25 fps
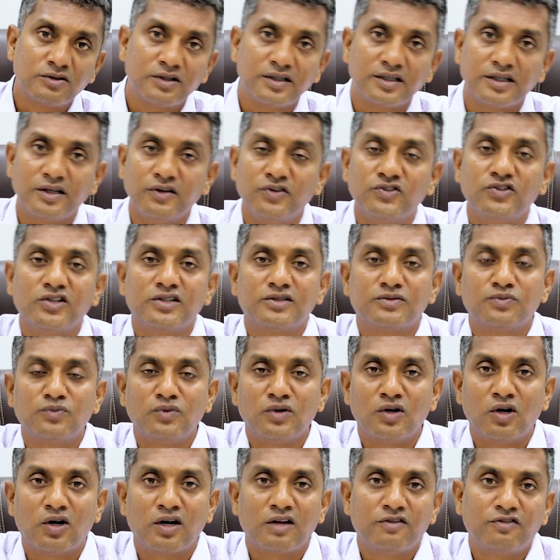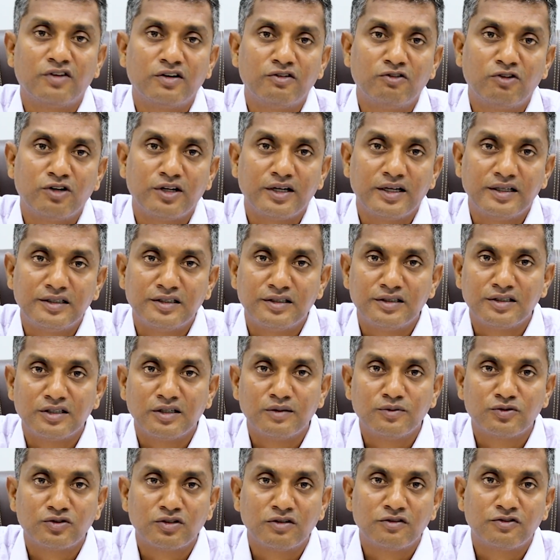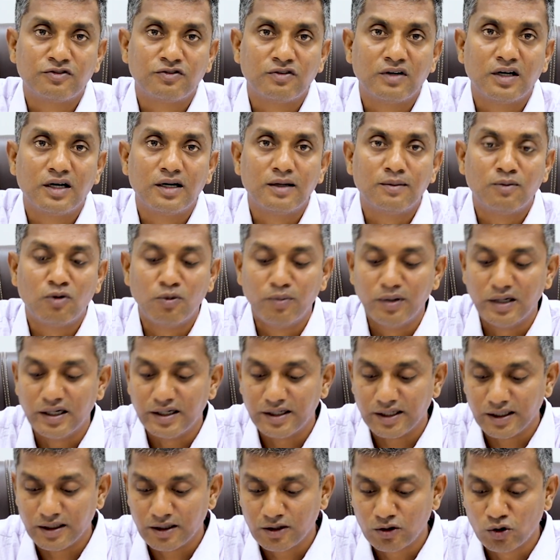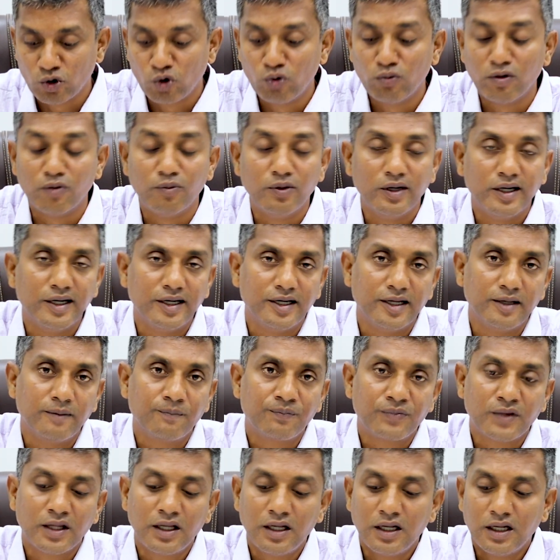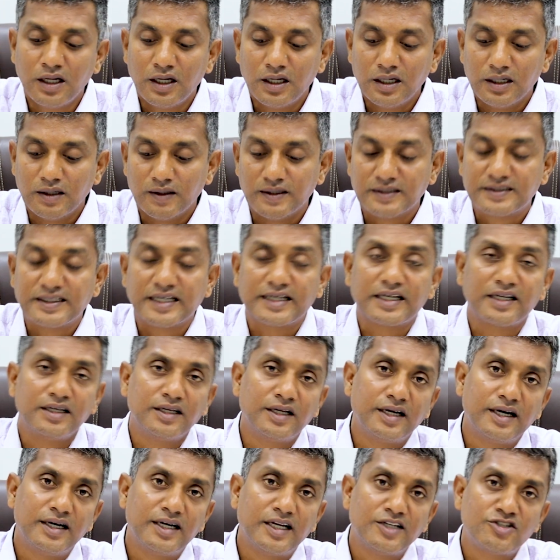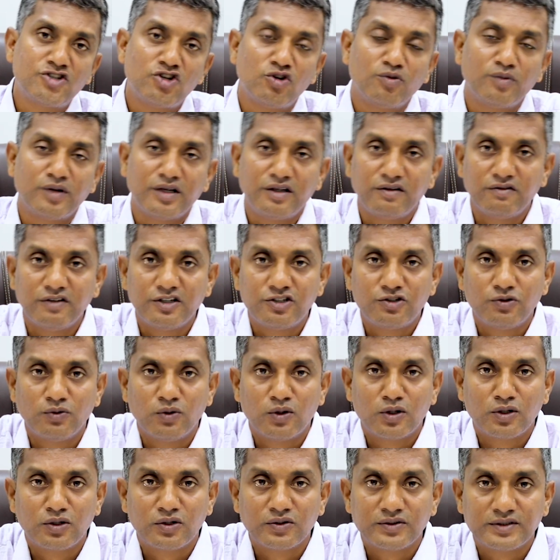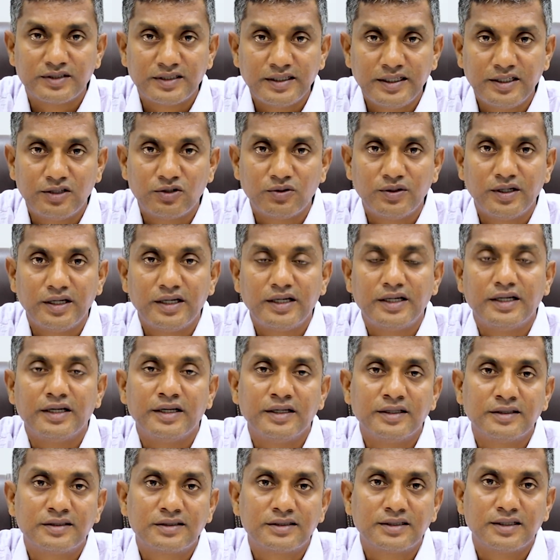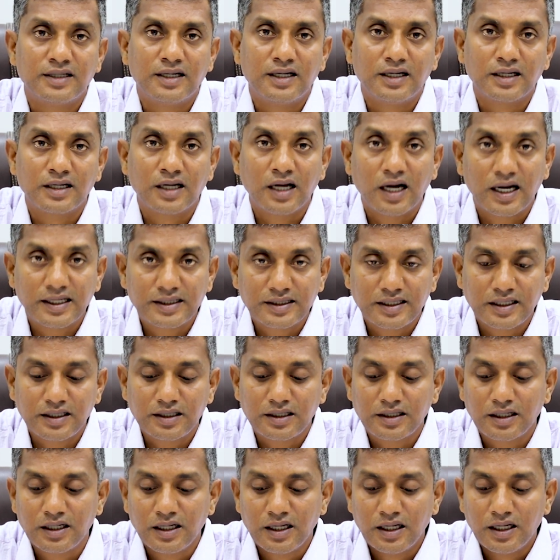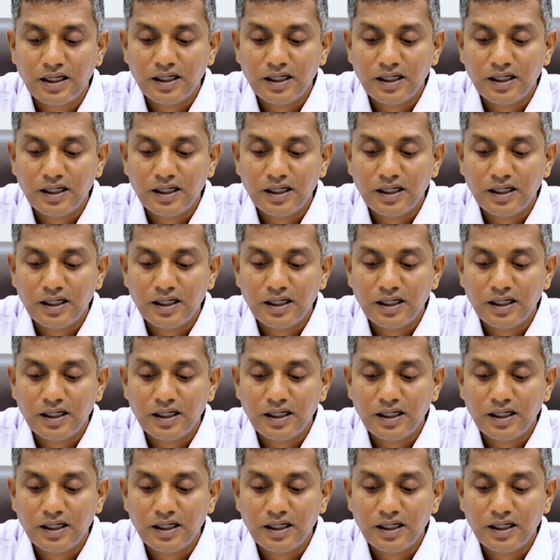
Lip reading: So it gives us a lot of advantage in terms of mobility, crew mobility. So the second great achievement which you want to see today is Gathak.